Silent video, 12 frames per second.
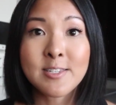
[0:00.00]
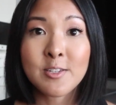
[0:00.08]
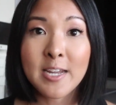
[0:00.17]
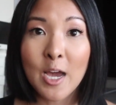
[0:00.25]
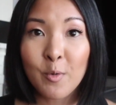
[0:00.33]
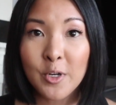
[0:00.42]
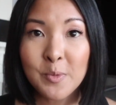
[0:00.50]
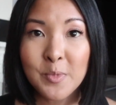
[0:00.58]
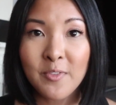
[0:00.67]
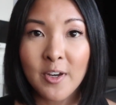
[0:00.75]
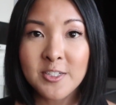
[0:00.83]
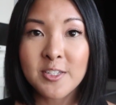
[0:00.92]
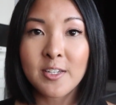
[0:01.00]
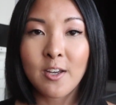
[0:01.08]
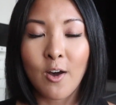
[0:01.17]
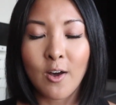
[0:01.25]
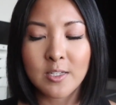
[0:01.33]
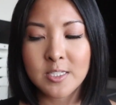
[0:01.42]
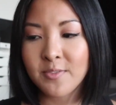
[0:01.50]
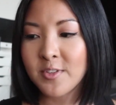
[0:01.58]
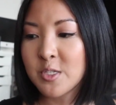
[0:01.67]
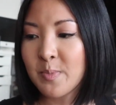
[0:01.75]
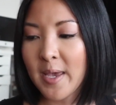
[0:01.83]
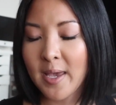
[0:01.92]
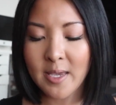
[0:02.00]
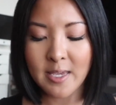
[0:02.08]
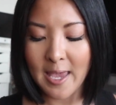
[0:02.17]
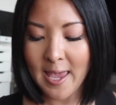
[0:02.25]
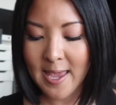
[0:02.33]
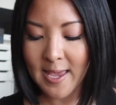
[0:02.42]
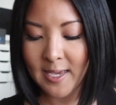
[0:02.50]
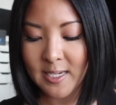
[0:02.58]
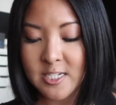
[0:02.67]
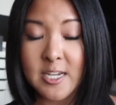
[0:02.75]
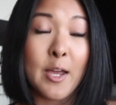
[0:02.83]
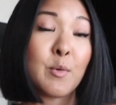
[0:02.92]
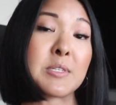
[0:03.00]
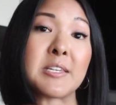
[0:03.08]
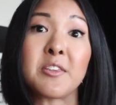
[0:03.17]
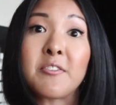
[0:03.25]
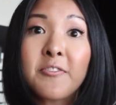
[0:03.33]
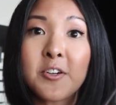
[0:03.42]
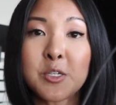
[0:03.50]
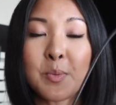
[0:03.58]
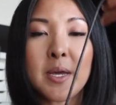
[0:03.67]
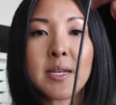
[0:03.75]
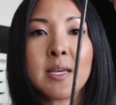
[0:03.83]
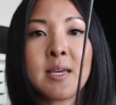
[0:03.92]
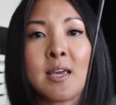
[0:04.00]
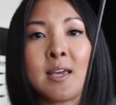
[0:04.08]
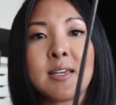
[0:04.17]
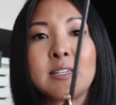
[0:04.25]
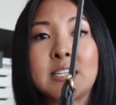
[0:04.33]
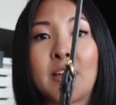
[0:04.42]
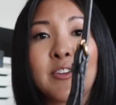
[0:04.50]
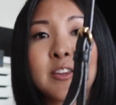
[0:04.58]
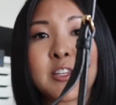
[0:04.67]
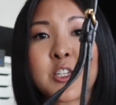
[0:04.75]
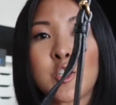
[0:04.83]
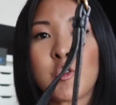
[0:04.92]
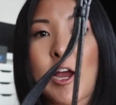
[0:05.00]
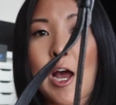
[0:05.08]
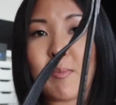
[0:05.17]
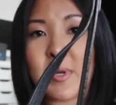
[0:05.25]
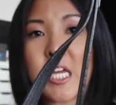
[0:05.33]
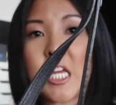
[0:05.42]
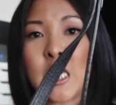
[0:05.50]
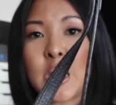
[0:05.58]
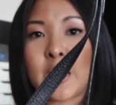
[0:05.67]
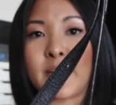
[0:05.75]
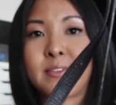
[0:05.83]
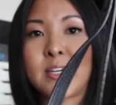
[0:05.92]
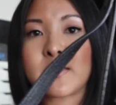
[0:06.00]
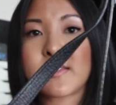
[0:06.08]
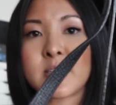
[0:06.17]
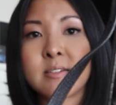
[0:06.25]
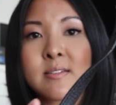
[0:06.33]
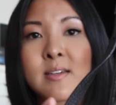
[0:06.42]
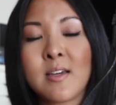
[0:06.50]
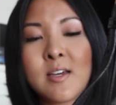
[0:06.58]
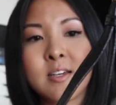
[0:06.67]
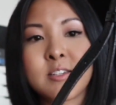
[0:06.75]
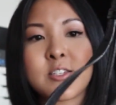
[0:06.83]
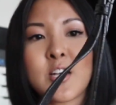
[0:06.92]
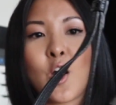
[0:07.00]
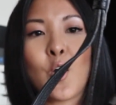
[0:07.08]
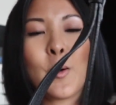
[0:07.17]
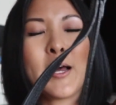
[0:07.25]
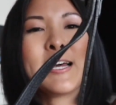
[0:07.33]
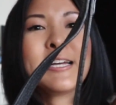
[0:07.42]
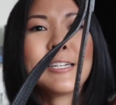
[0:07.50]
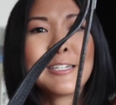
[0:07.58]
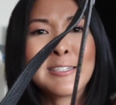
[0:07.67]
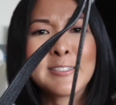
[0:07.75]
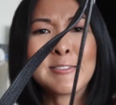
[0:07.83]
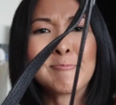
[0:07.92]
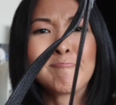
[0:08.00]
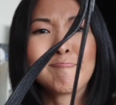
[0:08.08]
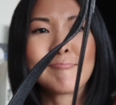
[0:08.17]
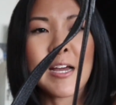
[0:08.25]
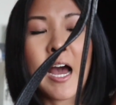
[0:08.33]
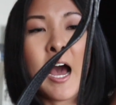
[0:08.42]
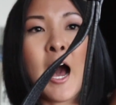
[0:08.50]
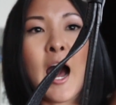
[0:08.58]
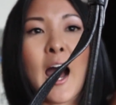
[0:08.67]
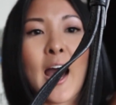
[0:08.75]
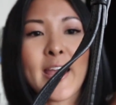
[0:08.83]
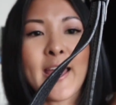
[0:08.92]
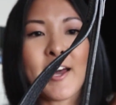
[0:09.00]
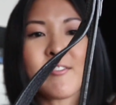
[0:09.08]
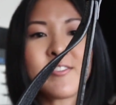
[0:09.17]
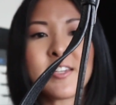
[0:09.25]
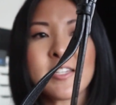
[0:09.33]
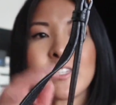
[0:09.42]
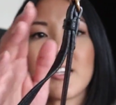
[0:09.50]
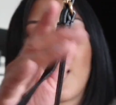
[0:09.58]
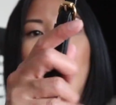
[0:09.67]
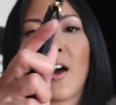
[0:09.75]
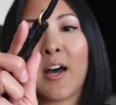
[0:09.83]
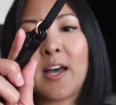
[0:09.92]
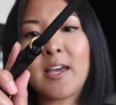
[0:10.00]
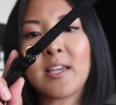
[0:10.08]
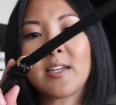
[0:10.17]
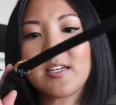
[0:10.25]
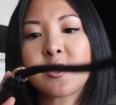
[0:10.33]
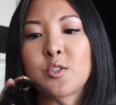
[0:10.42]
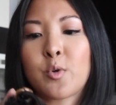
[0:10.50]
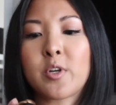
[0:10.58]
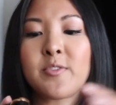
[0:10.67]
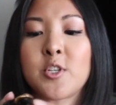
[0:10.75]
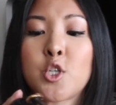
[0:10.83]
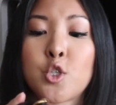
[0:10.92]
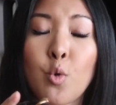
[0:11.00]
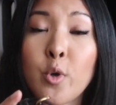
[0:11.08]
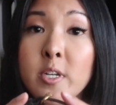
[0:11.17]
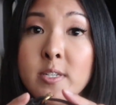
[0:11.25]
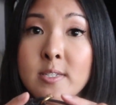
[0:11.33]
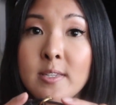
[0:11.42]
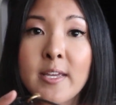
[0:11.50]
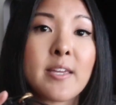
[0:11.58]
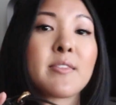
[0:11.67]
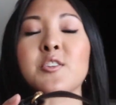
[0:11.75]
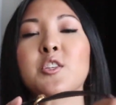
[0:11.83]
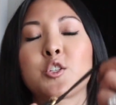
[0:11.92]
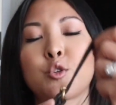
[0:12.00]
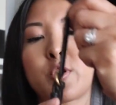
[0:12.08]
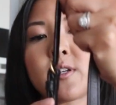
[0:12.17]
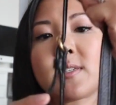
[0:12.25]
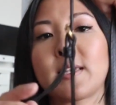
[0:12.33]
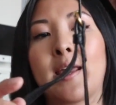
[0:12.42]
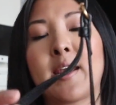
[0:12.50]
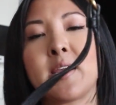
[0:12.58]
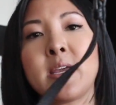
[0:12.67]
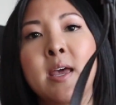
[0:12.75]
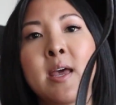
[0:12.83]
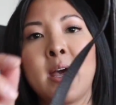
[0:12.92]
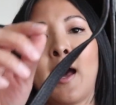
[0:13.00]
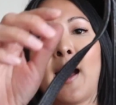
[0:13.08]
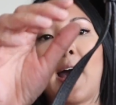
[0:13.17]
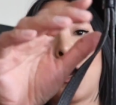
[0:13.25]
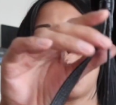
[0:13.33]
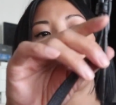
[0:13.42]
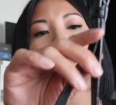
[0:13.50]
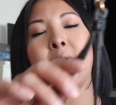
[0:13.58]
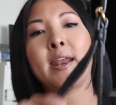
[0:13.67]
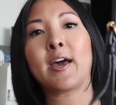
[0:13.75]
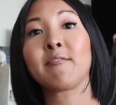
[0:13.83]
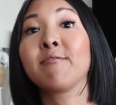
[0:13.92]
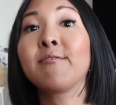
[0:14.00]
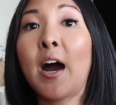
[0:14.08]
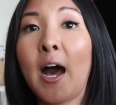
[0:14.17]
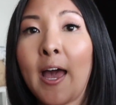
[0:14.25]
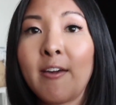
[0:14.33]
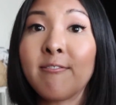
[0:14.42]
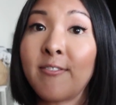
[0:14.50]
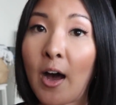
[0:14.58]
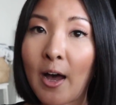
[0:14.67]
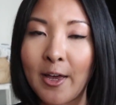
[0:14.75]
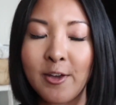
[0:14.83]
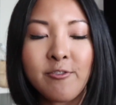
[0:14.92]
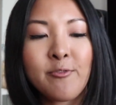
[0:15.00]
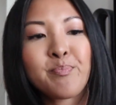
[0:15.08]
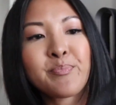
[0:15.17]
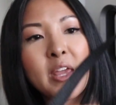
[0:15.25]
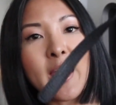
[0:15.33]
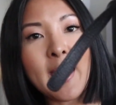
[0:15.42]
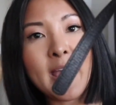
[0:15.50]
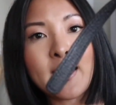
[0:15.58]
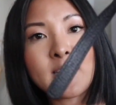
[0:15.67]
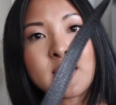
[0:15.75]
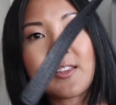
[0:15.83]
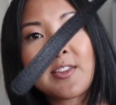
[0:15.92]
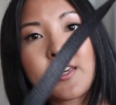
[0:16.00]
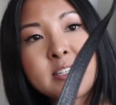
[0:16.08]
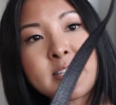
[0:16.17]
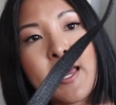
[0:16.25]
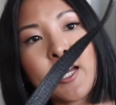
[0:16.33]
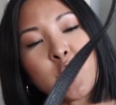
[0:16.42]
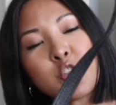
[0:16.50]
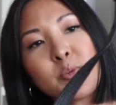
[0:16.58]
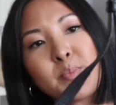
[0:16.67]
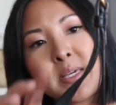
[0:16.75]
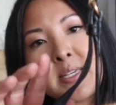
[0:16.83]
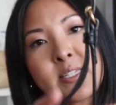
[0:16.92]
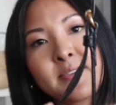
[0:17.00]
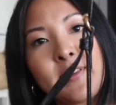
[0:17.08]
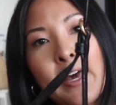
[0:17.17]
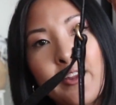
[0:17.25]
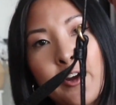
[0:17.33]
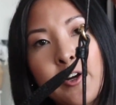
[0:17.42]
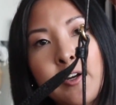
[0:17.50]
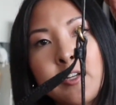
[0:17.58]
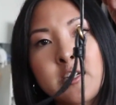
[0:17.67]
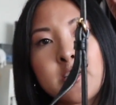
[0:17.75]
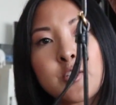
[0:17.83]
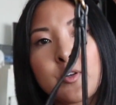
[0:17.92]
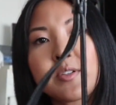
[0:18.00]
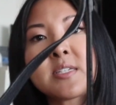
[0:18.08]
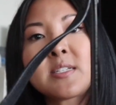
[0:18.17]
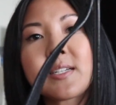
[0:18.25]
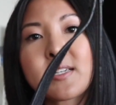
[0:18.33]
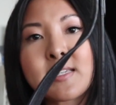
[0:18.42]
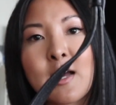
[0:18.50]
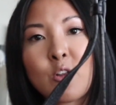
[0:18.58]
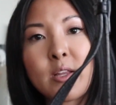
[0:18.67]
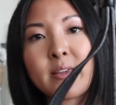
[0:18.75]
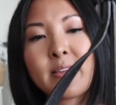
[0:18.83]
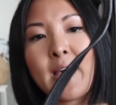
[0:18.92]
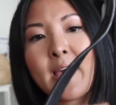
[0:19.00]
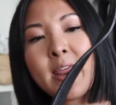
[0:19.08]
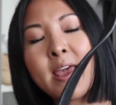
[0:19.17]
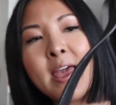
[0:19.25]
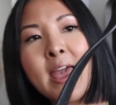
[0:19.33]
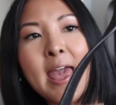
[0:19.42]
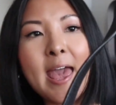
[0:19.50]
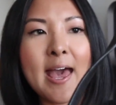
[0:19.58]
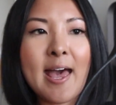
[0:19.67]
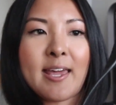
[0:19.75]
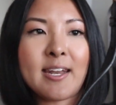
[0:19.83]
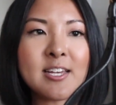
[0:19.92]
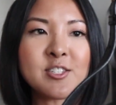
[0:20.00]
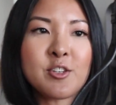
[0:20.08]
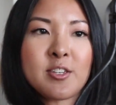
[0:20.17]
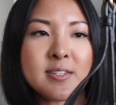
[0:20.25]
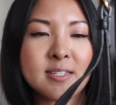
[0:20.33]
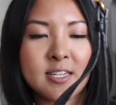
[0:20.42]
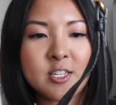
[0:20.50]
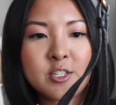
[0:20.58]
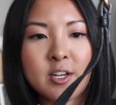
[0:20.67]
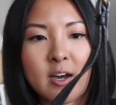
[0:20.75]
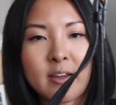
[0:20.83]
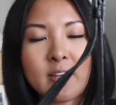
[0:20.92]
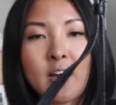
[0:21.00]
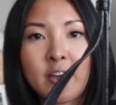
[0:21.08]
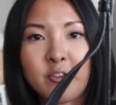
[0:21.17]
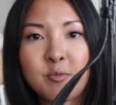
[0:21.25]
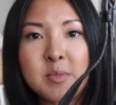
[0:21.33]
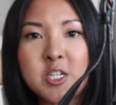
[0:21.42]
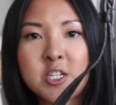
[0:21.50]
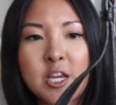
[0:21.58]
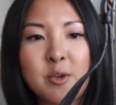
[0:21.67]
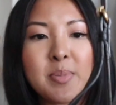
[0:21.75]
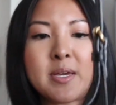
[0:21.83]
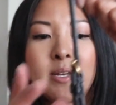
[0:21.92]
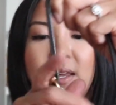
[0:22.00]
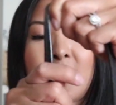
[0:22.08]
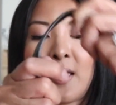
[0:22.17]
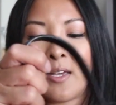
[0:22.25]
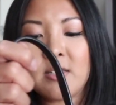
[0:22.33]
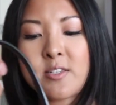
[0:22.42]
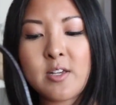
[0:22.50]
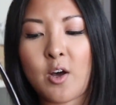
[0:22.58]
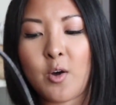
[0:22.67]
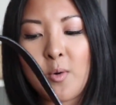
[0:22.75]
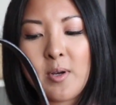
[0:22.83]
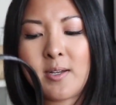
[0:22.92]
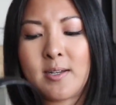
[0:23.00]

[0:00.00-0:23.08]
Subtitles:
So now we're gonna move on to the cons of this bag, and I would say the first one is definitely the strap. Look at this. So I have this on sort of the shortest length and the shortest setting, and I'm 5'5", and this extra piece of leather just sort of sticks out like that. And as you can see, it's got kind of misshapen. So